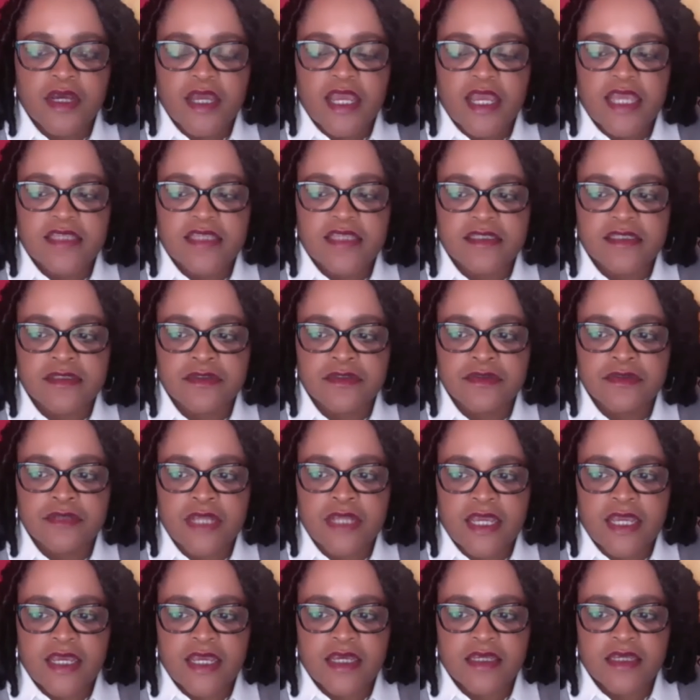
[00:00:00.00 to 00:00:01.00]
as soon
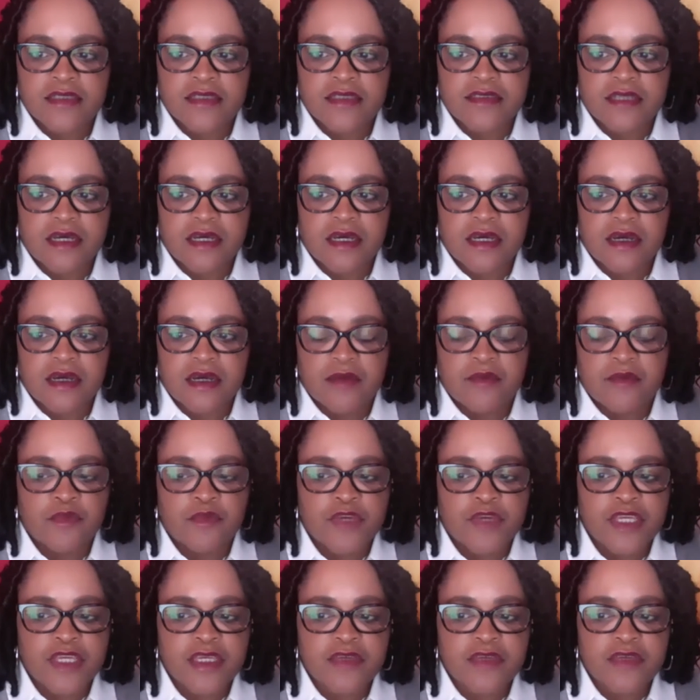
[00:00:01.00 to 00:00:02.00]
as
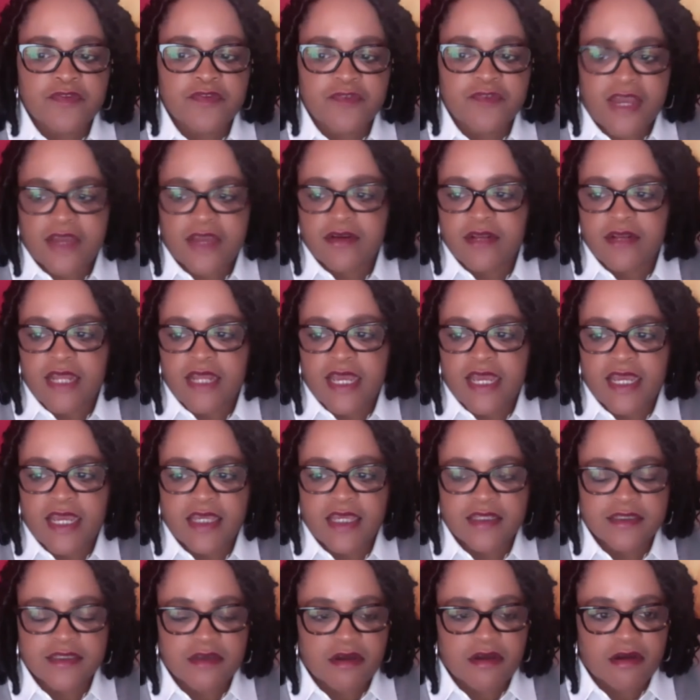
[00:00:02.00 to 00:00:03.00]
we
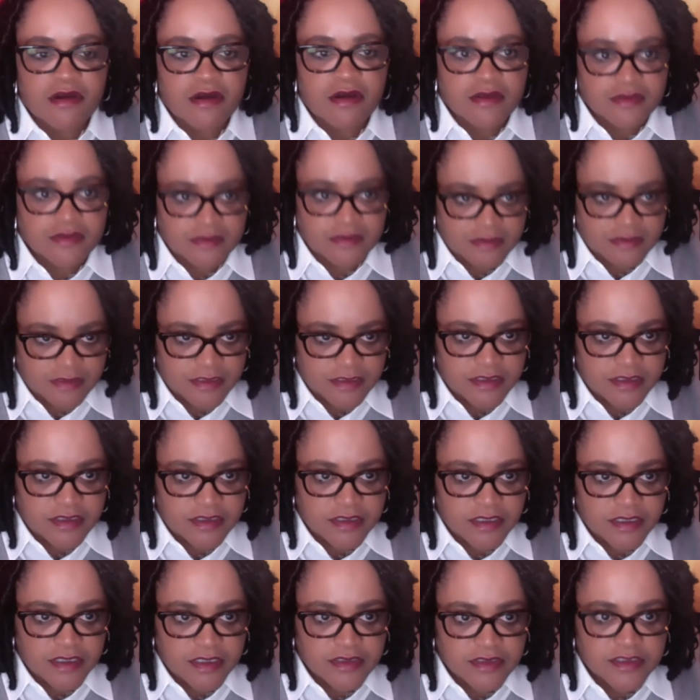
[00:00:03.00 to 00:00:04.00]
finalize
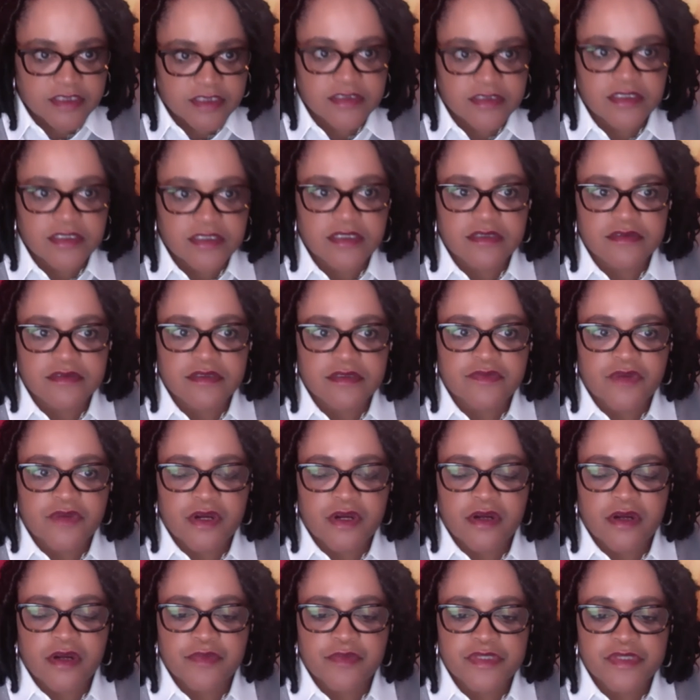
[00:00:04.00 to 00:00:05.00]
the details of
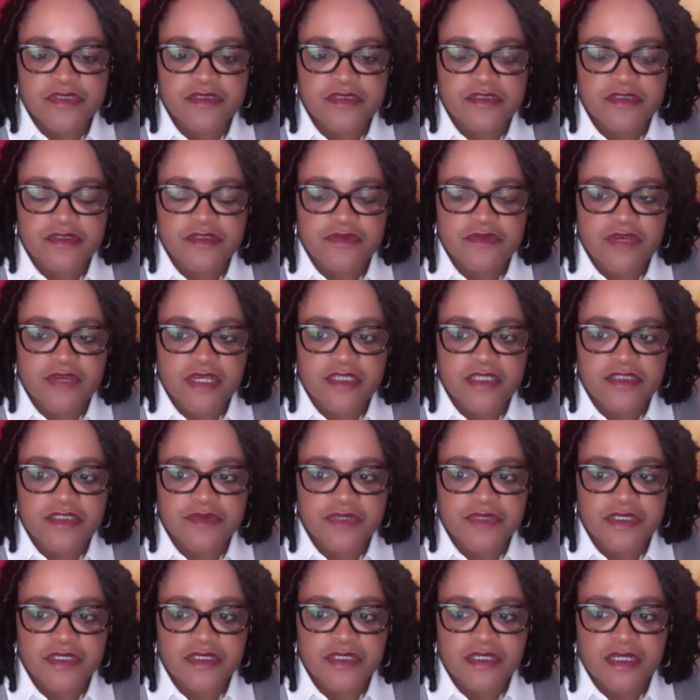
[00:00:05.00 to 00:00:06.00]
our business
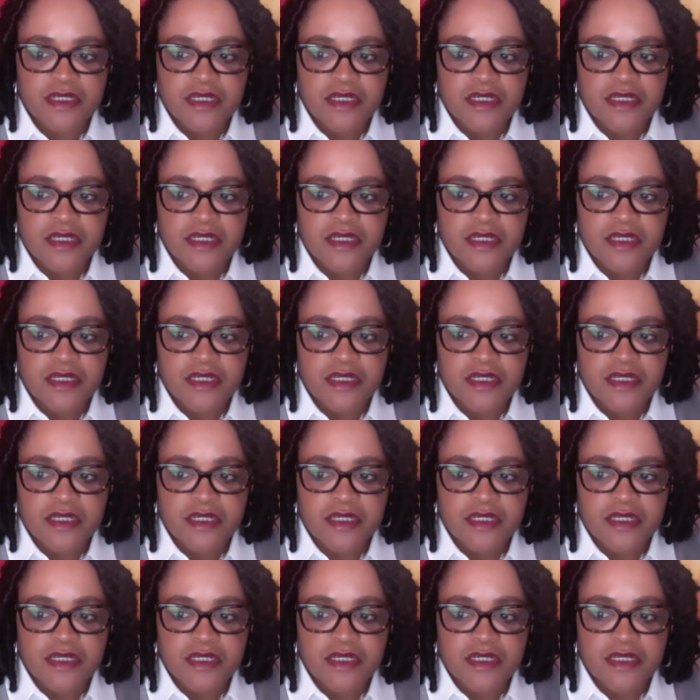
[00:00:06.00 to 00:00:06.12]
arrangement